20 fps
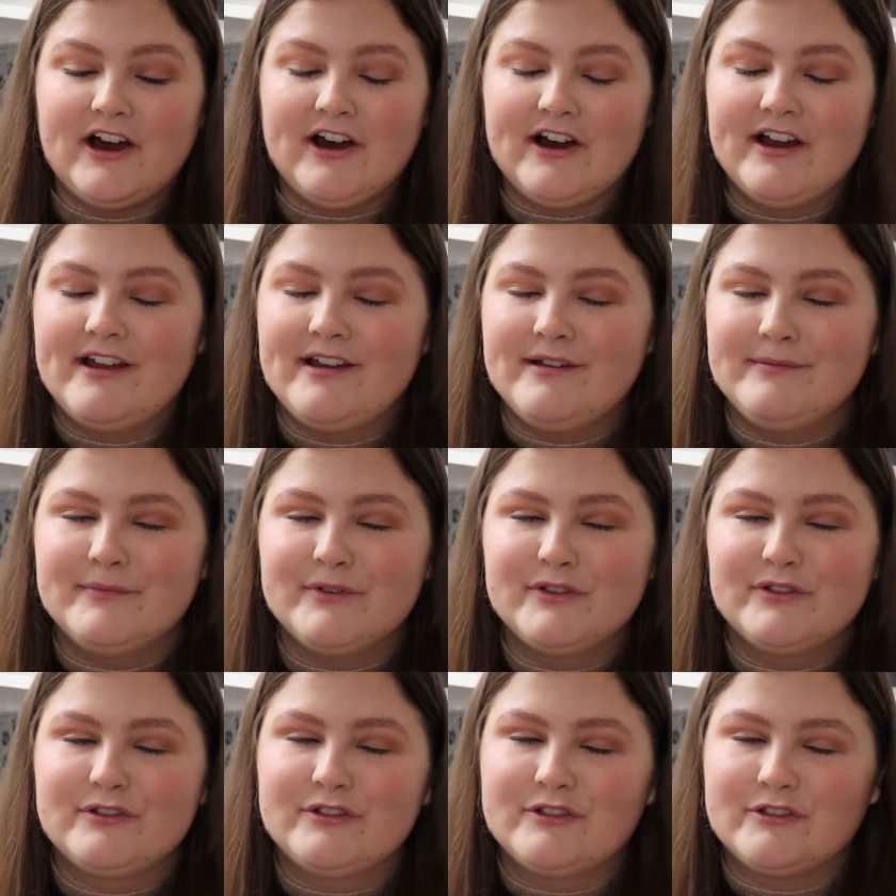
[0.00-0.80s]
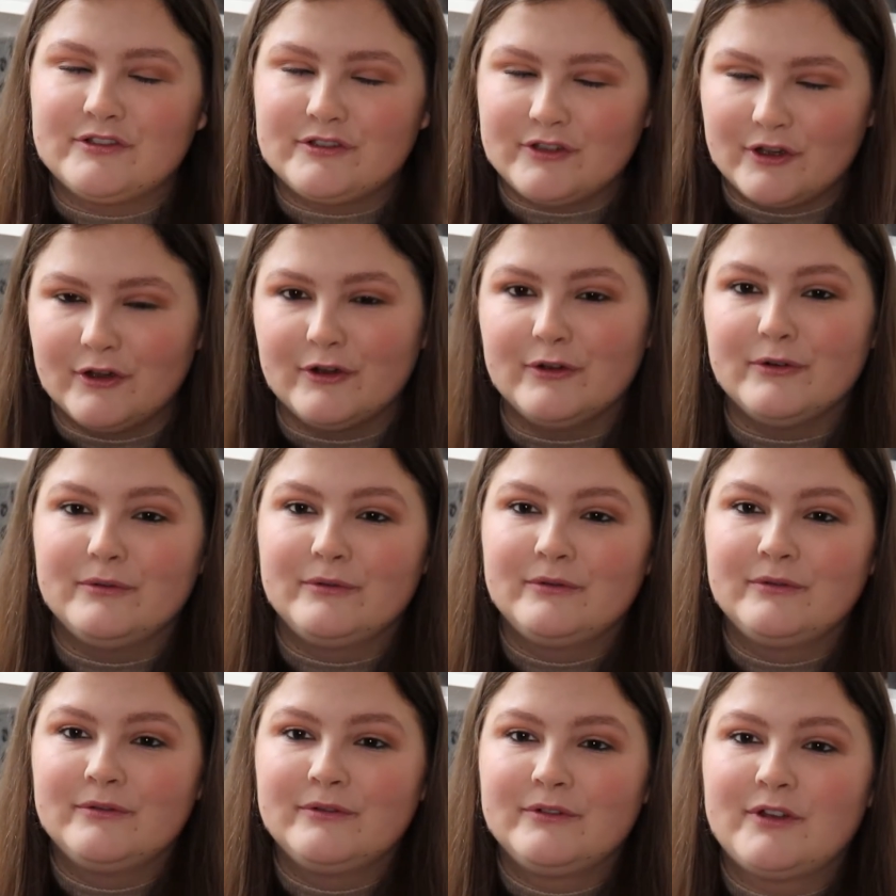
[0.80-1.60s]
I am so
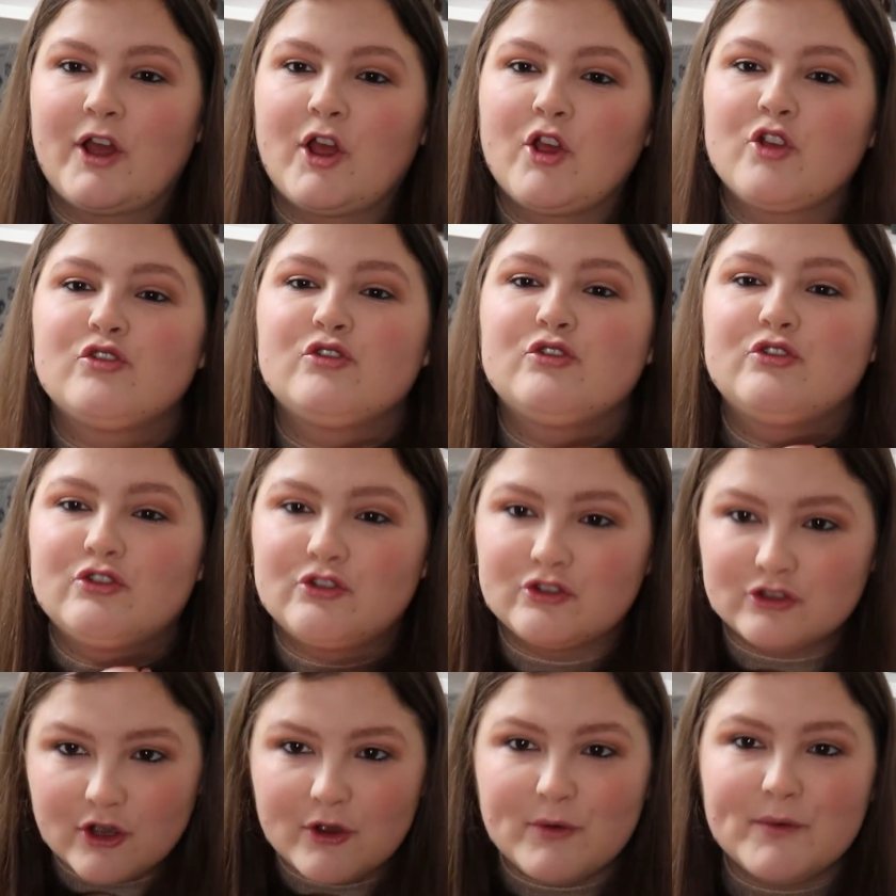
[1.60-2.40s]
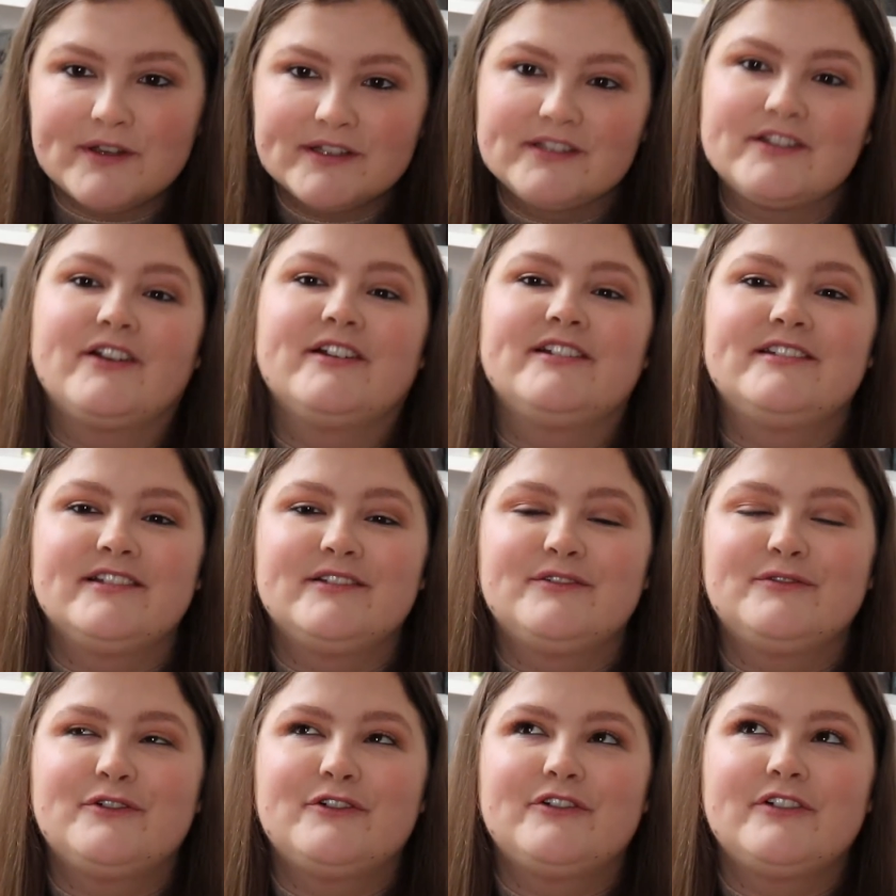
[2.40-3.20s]

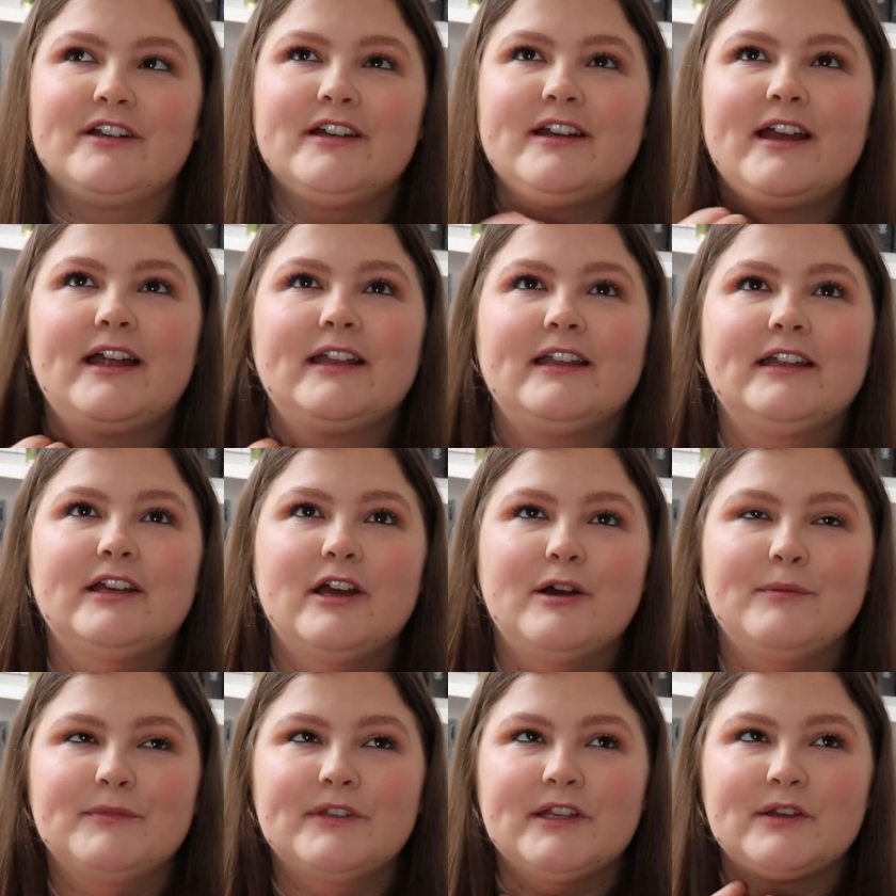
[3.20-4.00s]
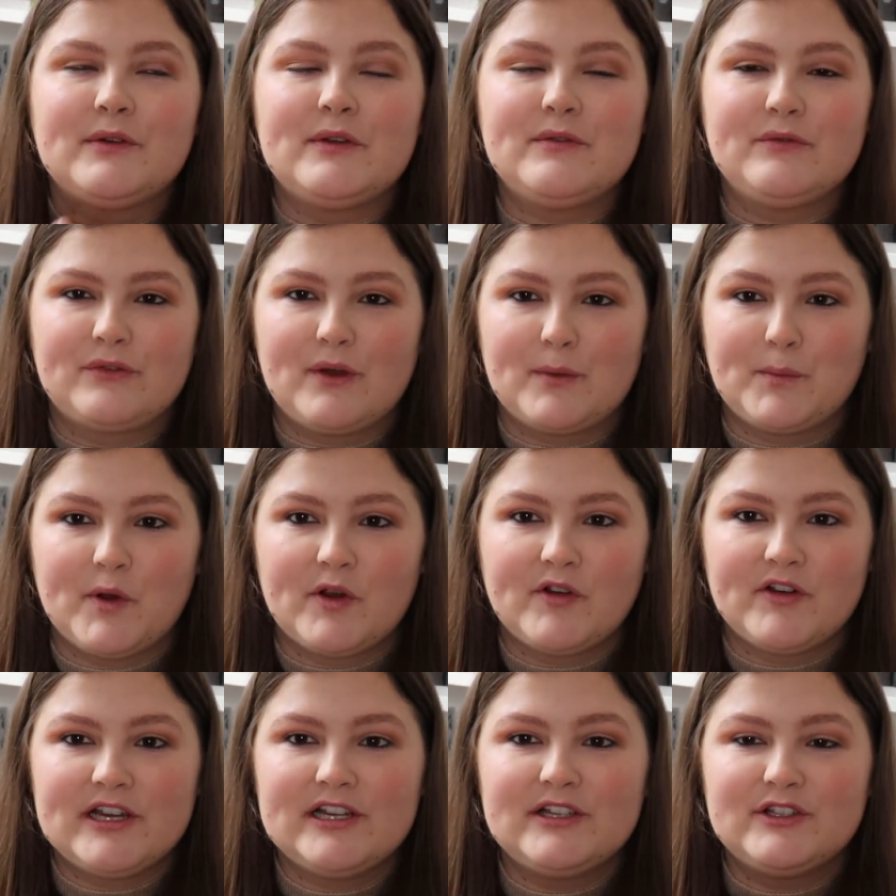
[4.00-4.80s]
excited for it, and it comes out in
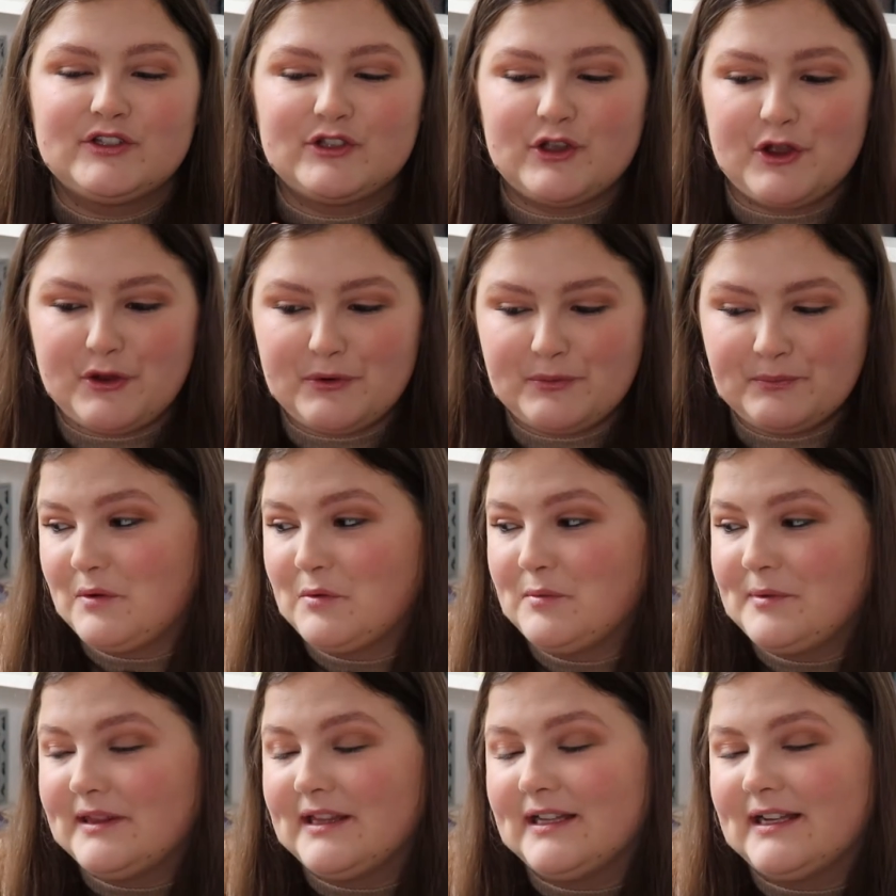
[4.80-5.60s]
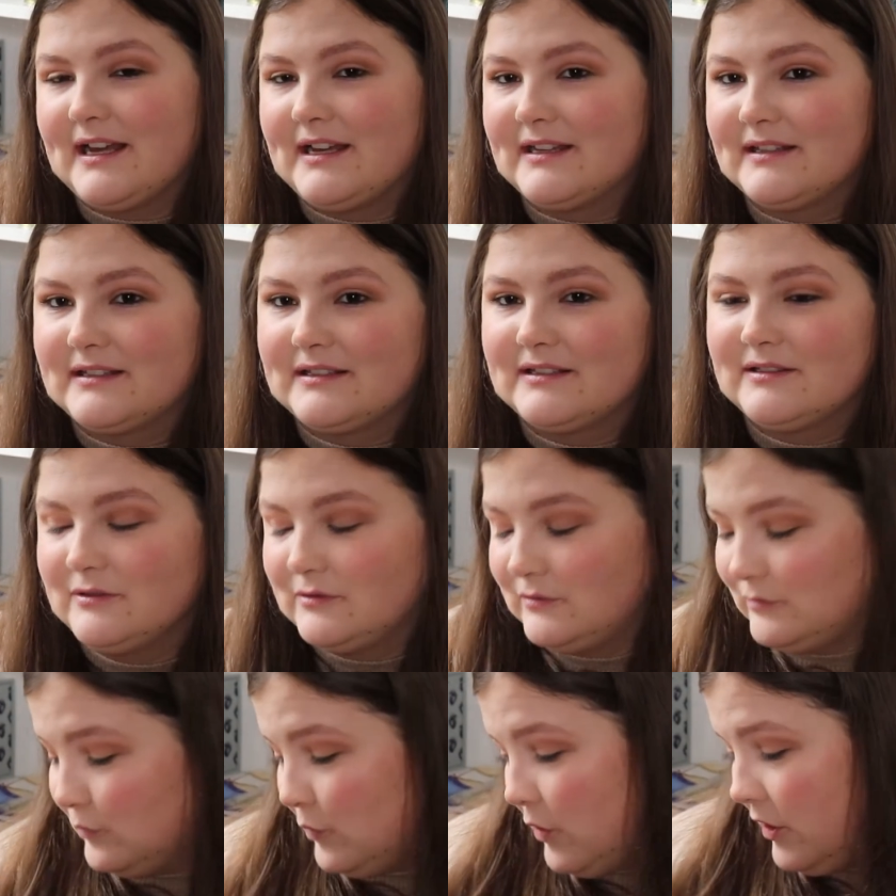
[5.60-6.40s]
February, so that will be the last
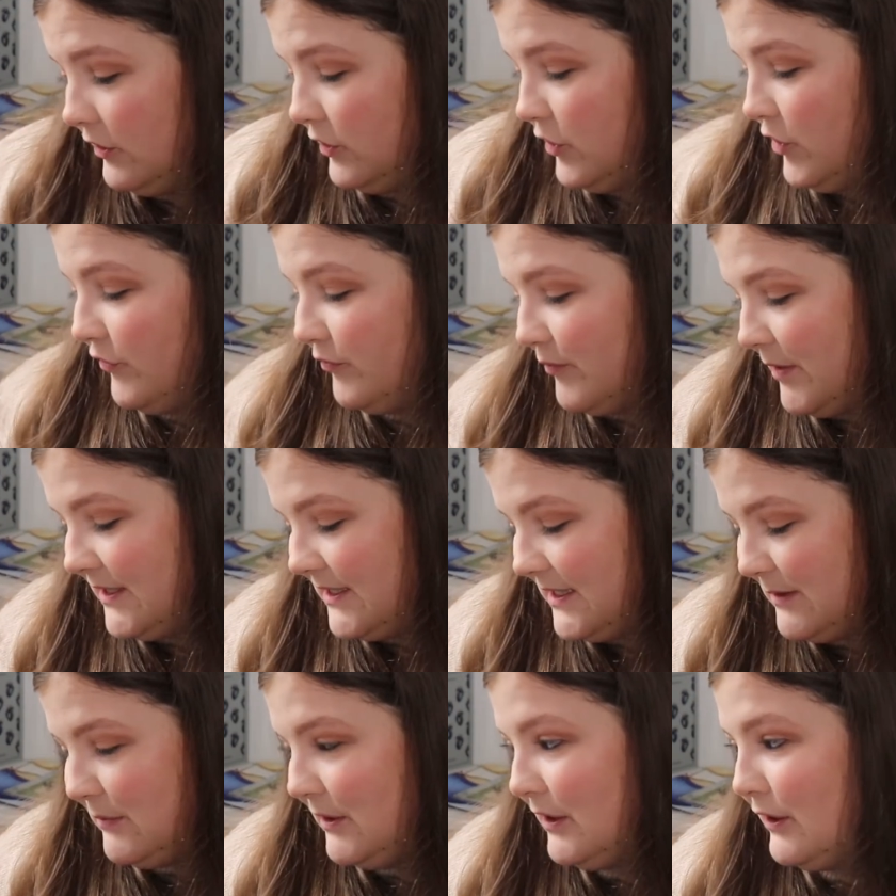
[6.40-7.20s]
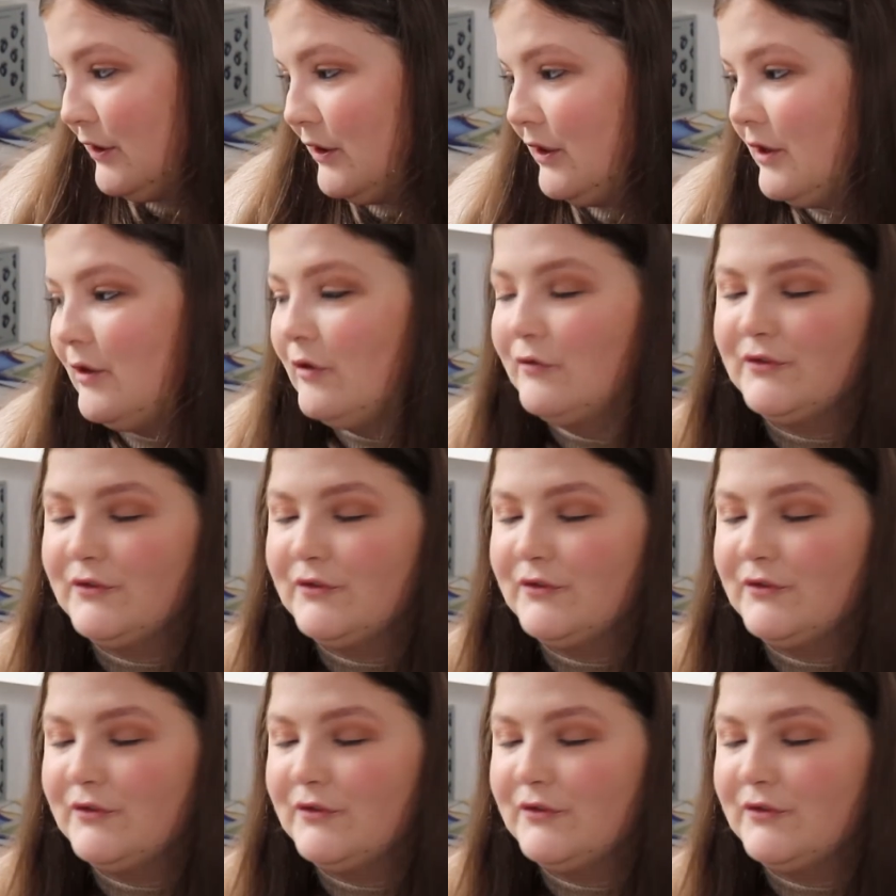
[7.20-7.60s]
one of my TBR.